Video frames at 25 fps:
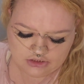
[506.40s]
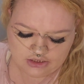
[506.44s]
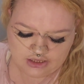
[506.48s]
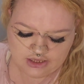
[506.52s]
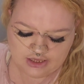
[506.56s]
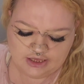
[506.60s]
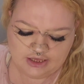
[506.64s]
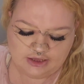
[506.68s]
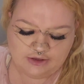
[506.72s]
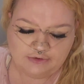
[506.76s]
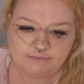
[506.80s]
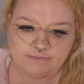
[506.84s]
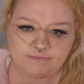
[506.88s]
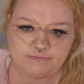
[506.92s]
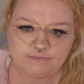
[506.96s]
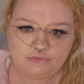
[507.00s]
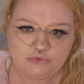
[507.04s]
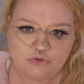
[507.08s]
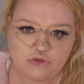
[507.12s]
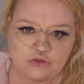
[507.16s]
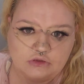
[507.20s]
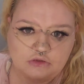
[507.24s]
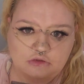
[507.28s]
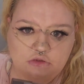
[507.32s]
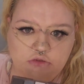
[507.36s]
and
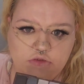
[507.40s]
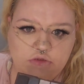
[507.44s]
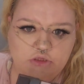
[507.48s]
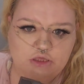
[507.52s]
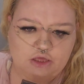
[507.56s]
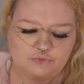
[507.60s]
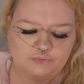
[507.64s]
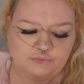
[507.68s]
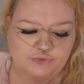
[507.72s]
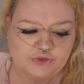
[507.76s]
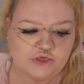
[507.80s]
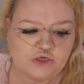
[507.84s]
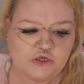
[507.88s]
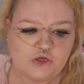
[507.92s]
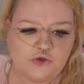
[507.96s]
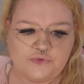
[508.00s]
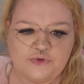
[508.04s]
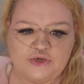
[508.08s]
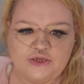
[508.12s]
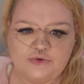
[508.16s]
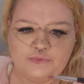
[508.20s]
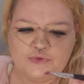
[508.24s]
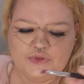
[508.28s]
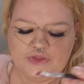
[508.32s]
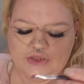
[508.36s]
we are
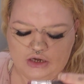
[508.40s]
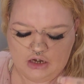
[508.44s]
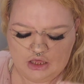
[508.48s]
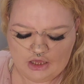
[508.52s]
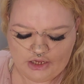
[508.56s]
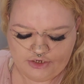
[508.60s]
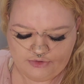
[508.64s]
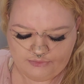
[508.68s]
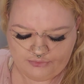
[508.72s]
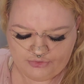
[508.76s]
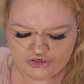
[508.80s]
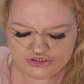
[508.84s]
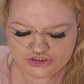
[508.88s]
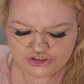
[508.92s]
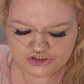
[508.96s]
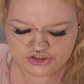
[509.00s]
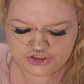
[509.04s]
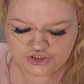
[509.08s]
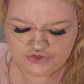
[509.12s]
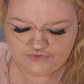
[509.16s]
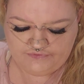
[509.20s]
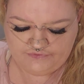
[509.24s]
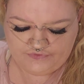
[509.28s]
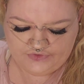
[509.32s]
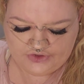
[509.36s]
going in with the liner brush
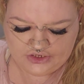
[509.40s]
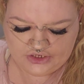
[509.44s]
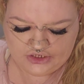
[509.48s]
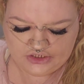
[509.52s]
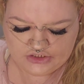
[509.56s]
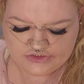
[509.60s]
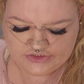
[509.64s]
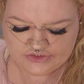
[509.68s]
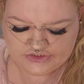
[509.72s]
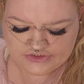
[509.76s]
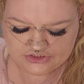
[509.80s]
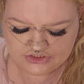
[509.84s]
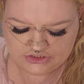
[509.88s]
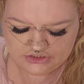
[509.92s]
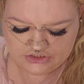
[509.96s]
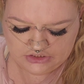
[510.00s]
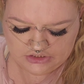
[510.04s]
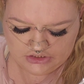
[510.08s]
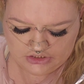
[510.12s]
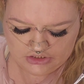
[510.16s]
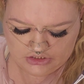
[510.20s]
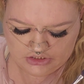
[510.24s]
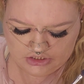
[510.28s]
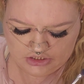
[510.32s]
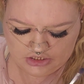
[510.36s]
first,
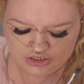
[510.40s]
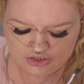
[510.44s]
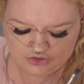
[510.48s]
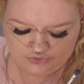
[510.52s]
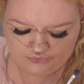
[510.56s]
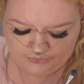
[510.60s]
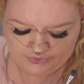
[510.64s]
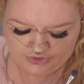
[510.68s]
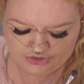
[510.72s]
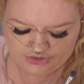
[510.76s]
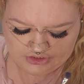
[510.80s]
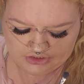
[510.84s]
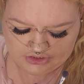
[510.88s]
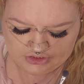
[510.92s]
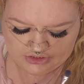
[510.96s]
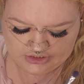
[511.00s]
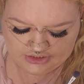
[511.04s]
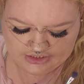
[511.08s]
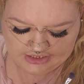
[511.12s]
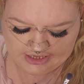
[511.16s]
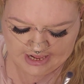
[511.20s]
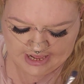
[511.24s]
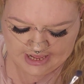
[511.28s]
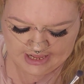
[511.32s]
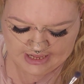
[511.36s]
and we are going to
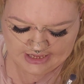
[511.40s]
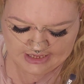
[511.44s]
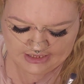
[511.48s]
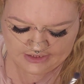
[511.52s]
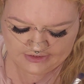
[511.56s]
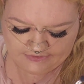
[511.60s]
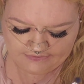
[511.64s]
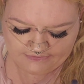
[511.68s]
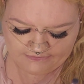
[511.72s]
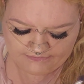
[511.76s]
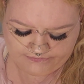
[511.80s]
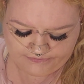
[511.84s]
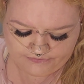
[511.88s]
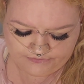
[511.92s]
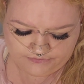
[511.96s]
get